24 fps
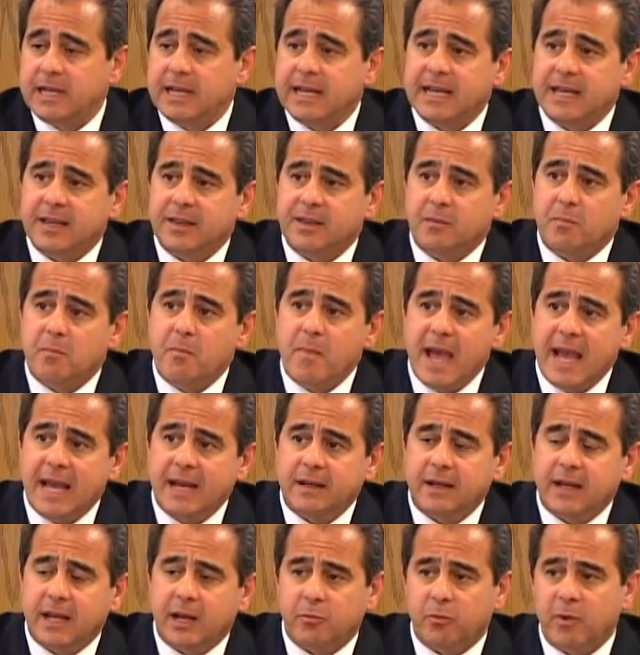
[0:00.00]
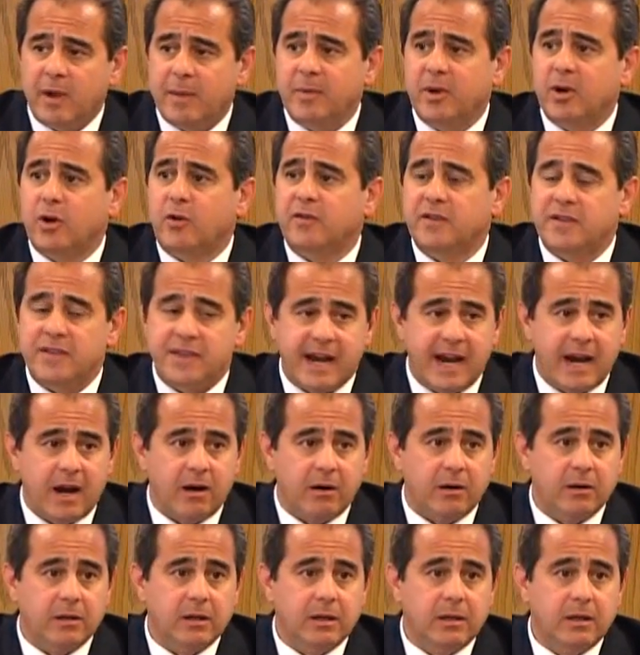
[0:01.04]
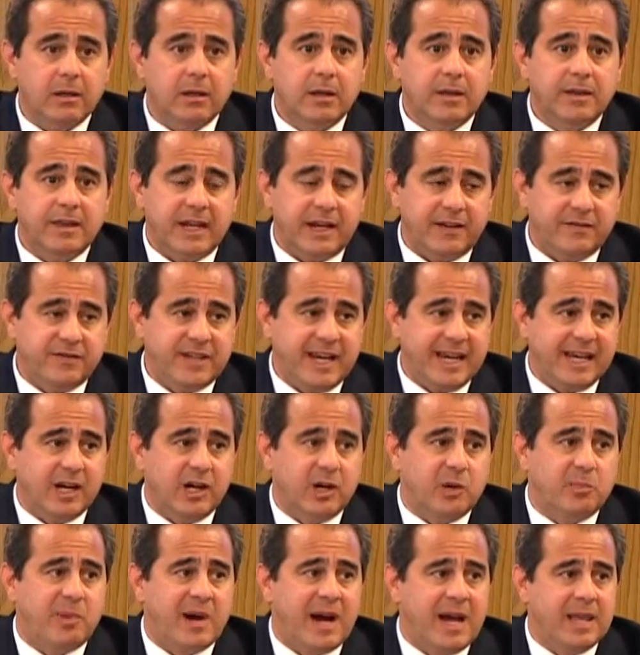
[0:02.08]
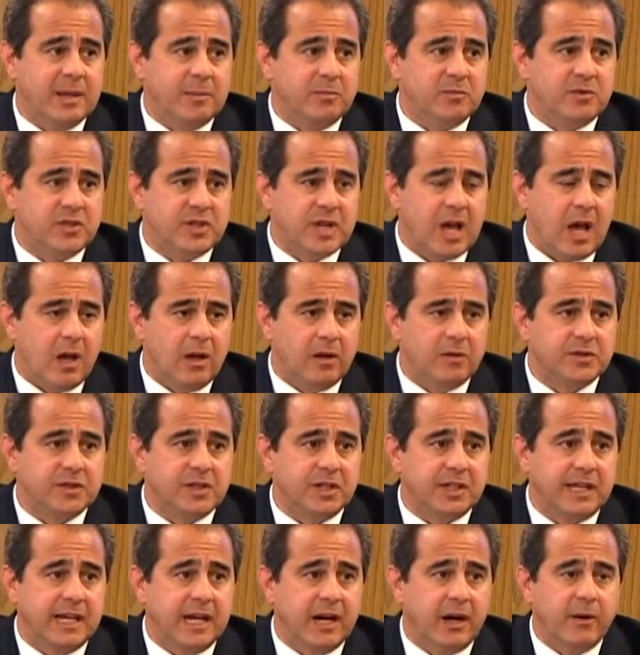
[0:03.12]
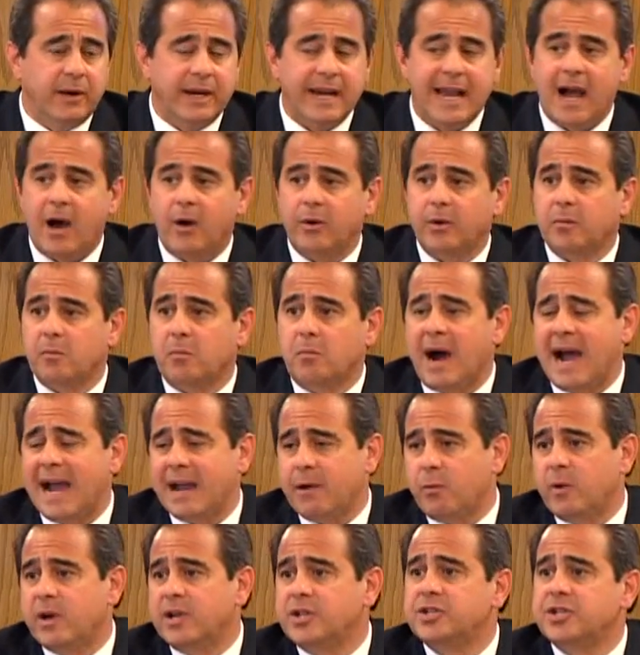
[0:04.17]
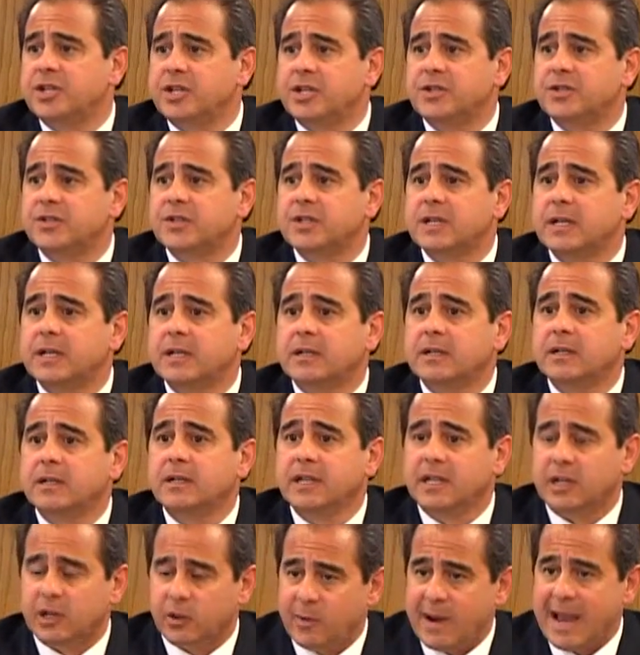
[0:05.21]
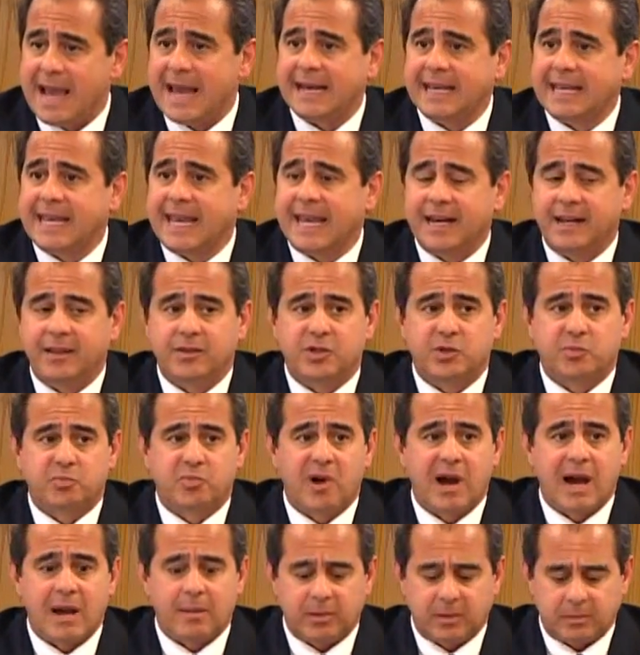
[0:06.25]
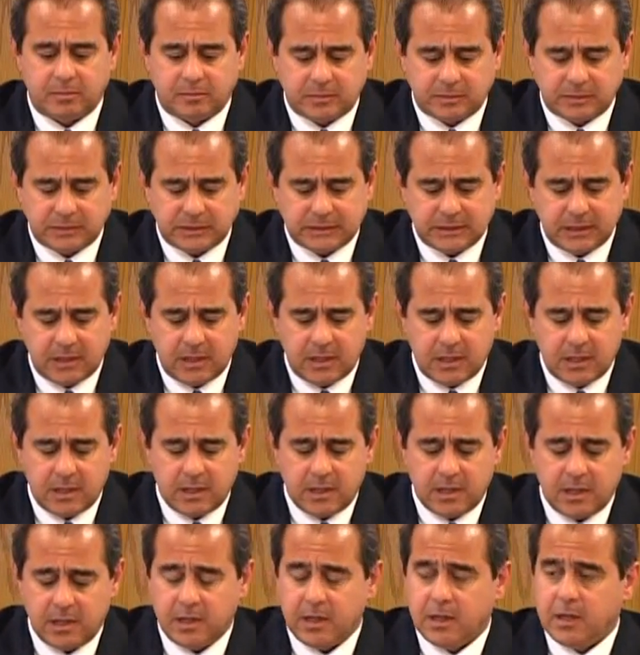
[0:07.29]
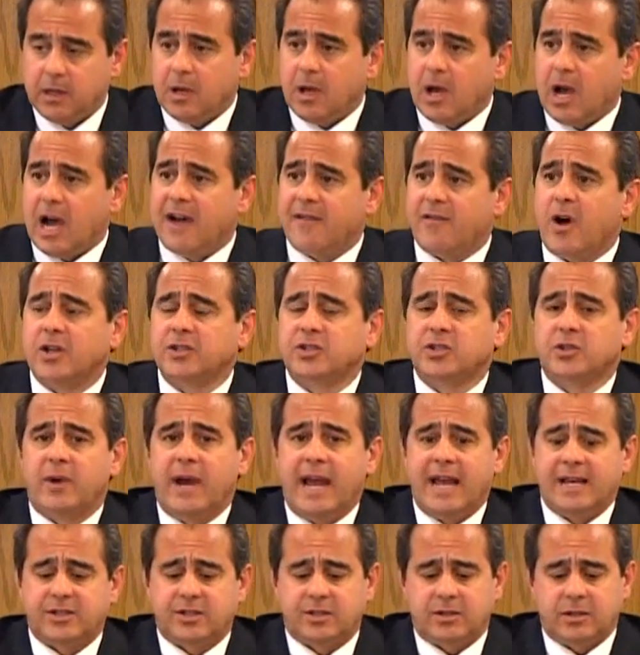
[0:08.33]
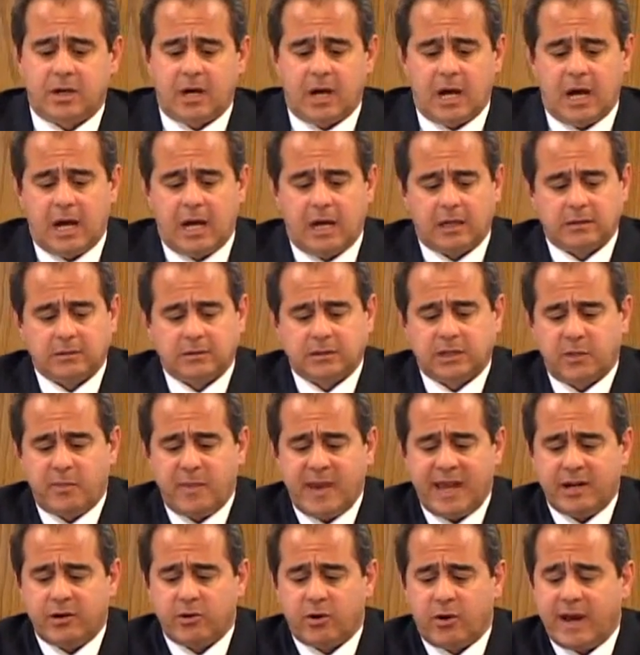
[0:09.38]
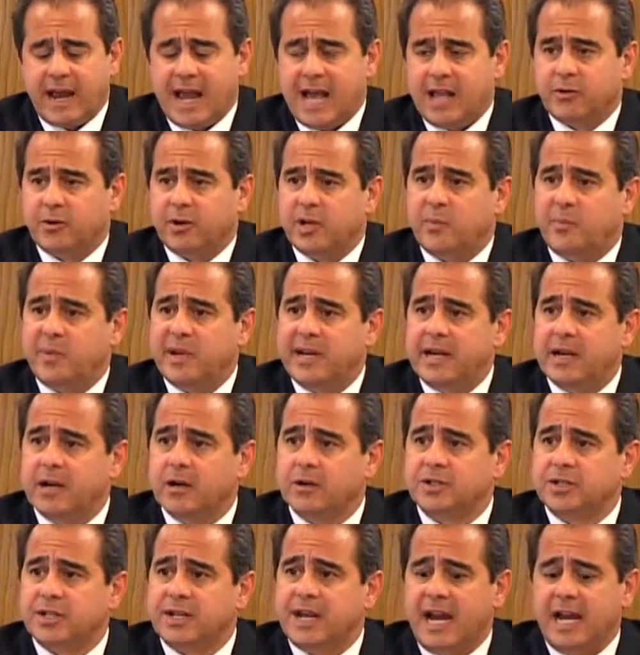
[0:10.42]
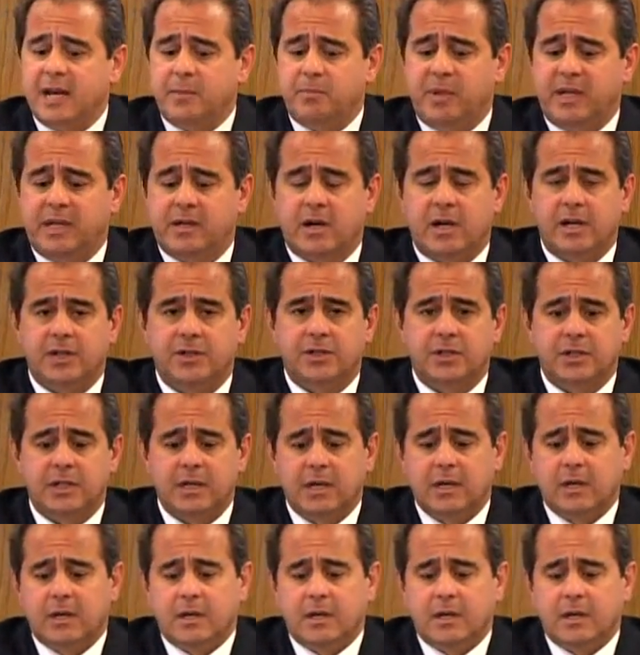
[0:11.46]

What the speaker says: and the men and women over there that have taken it upon themselves to carry out my wishes in eradicating this problem. I've also asked Commander O'Halloran to be here tonight because